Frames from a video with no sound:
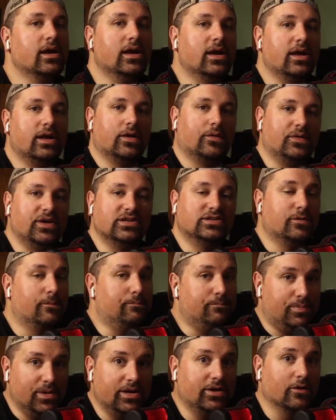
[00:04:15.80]
You know, he's a
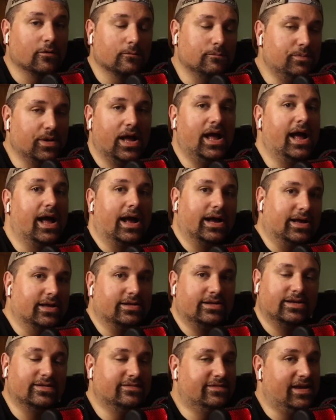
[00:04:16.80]
bigger back
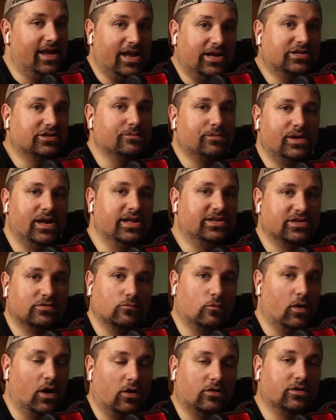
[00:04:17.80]
and can take some hits and
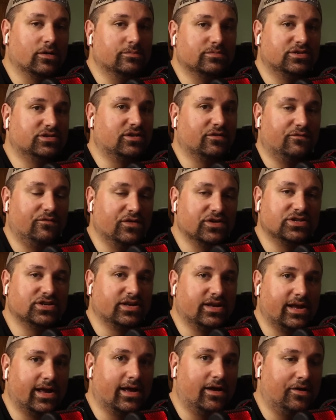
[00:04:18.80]
welcomes the
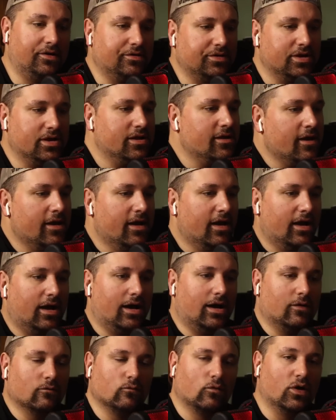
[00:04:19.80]
physicality,
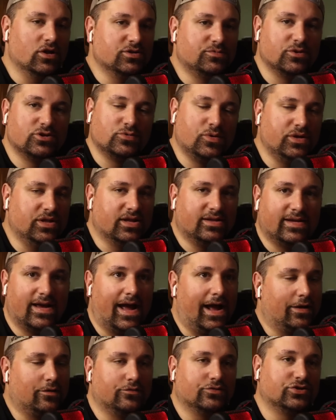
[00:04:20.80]
runs between the
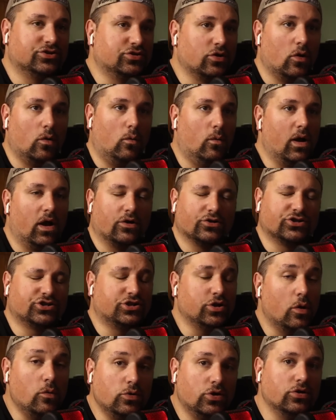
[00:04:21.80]
tackles so well,
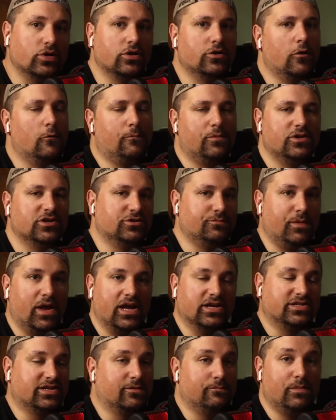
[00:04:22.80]
so good in open
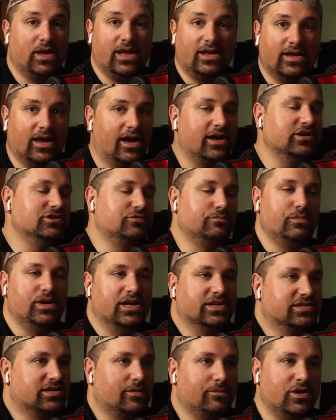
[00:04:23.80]
space, can make guys
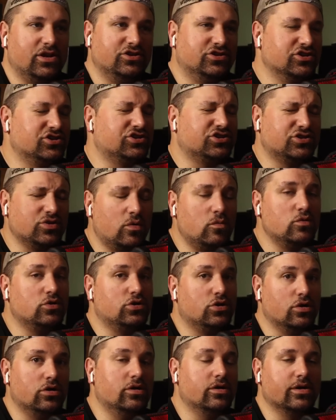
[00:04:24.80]
miss. I mean, just so
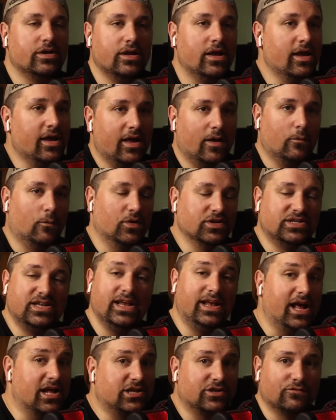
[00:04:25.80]
good. And once he
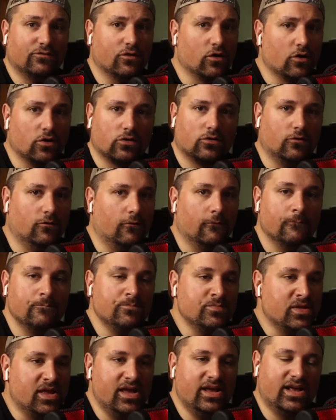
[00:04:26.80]
gets vertical,
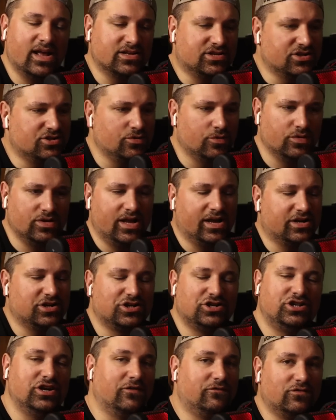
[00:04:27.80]
he gets into a next
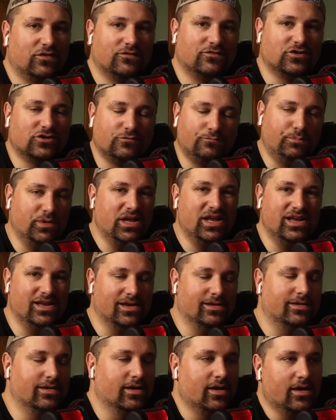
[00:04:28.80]
shift of
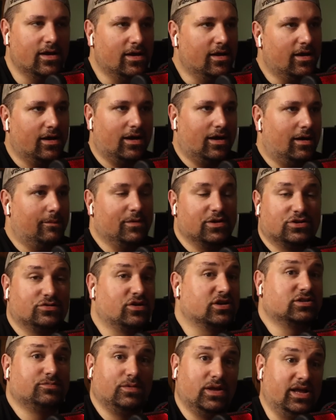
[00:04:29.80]
speed. And
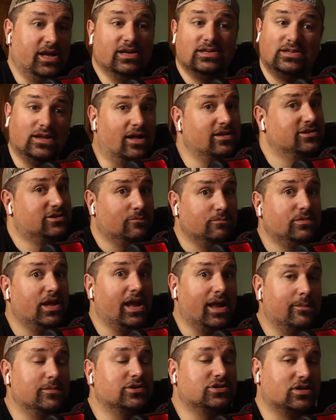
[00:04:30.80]
trust me, he's done some
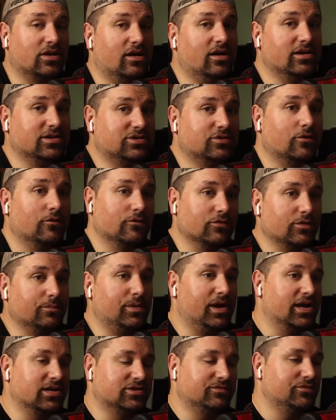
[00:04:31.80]
damage to us over the
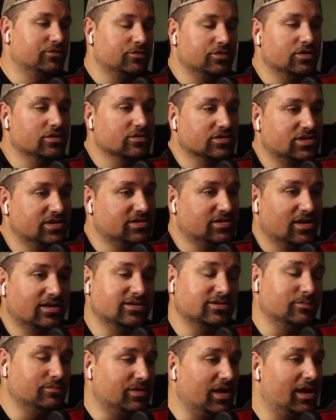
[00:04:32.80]
past few years. He's done
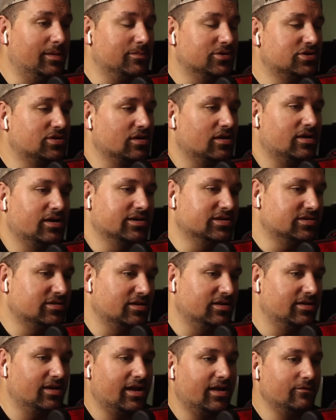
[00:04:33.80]
some damage to us.
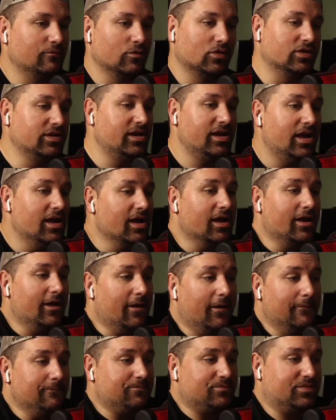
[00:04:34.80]
And really,
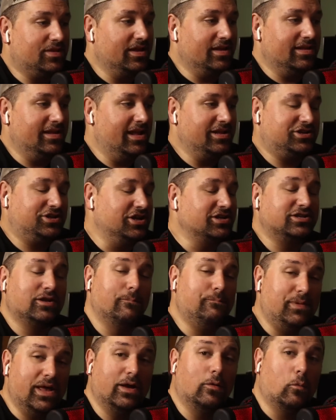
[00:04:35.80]
it's just a
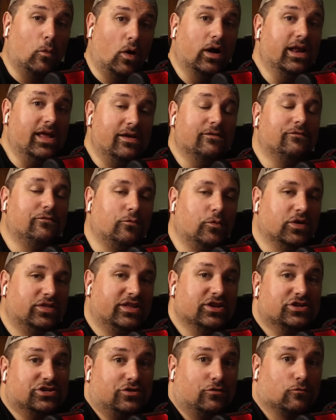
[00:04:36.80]
big what if with
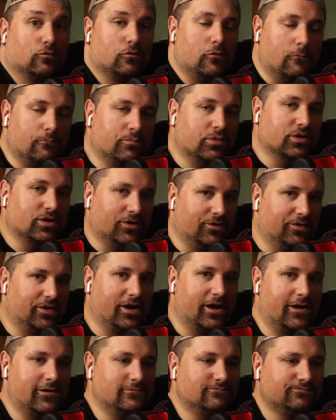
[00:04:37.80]
this group,
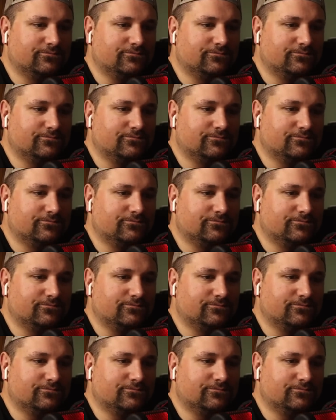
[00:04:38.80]
okay?